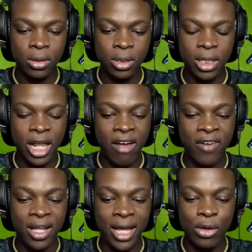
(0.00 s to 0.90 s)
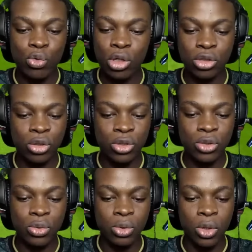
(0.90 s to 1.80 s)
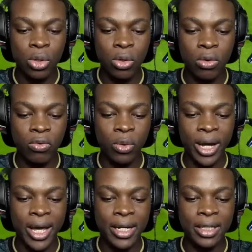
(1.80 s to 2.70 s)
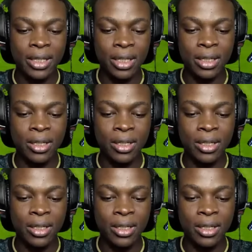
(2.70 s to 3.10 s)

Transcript: Fly out. I do not trust you for anything.